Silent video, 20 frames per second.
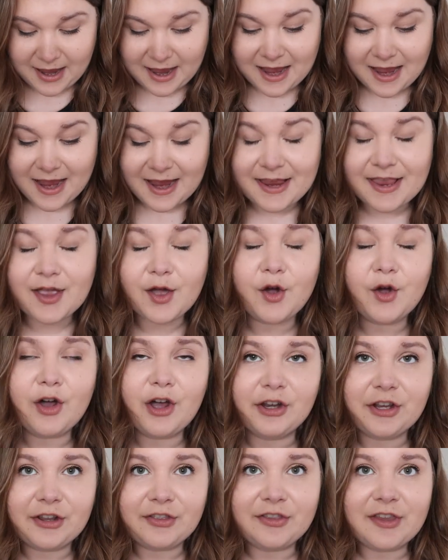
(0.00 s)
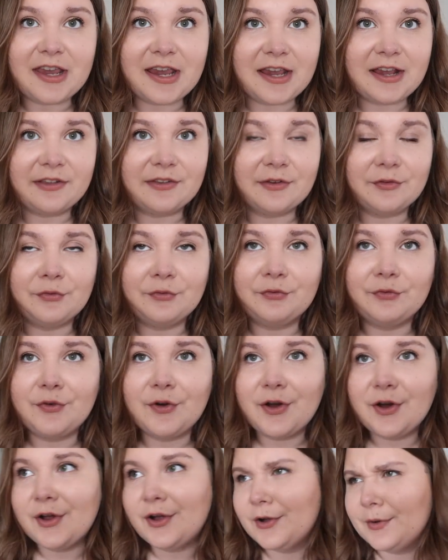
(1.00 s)
I ordered these
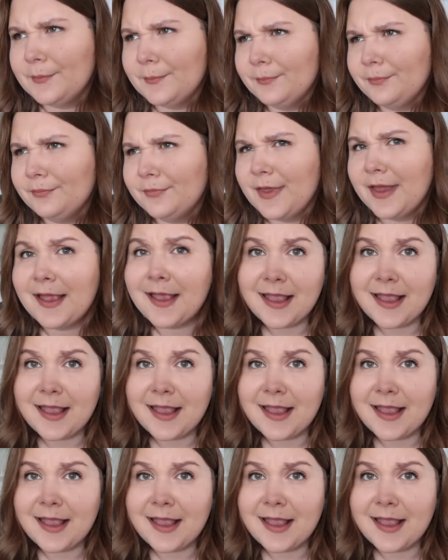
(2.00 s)
from